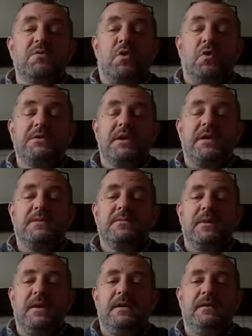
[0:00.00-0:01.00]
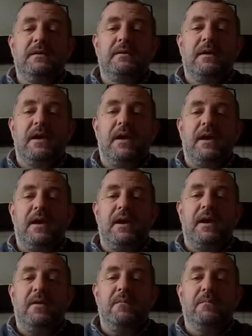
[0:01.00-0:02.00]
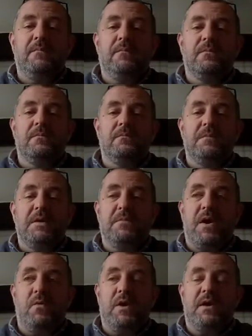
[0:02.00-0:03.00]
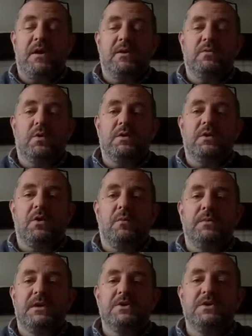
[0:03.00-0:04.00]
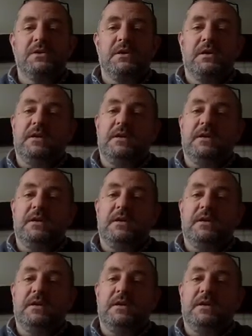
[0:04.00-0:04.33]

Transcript: contacted me, made me aware that I'd won the competition,